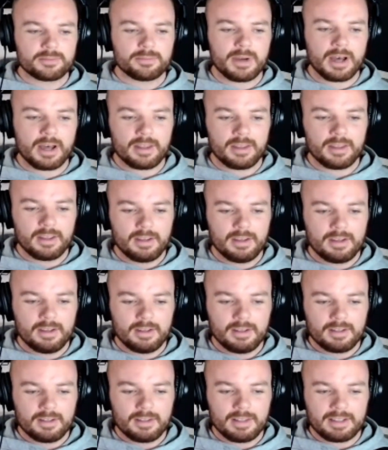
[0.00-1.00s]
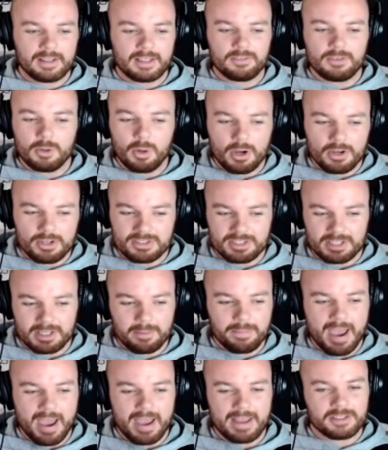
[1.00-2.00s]
But like if you are
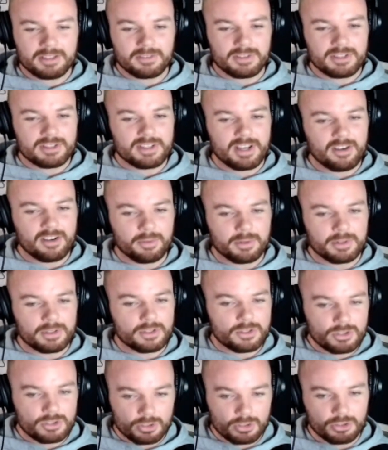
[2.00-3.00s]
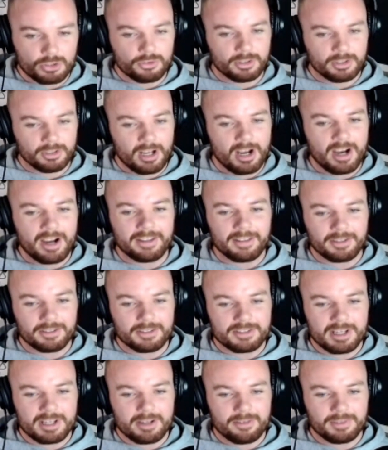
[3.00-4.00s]
seeing patterns of yourself where you're too reliant
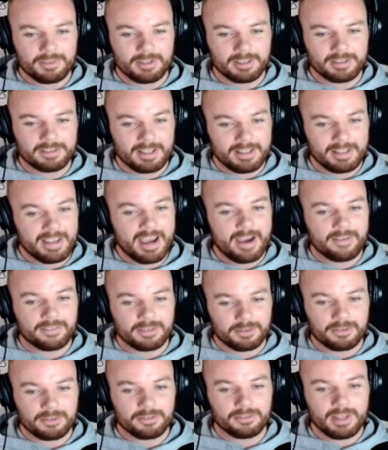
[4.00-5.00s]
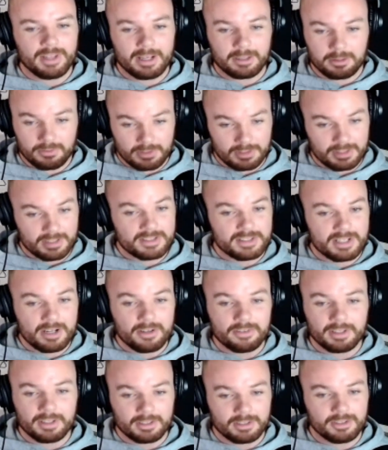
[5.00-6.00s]
on something, then you have to reflect within
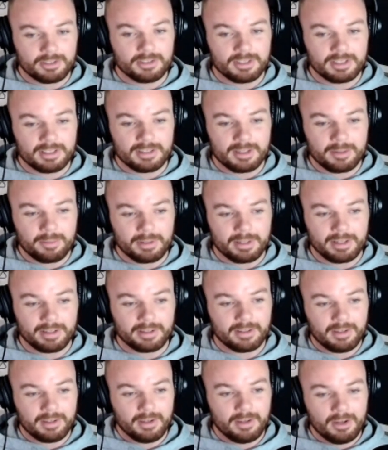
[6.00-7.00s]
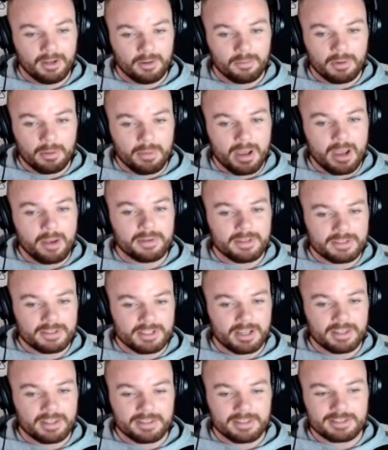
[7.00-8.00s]
yourself like you did and be like, well, maybe
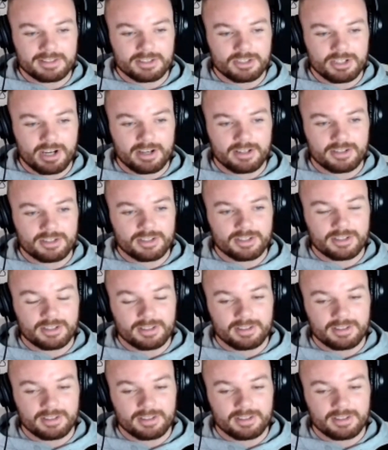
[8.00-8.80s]
something needs to change.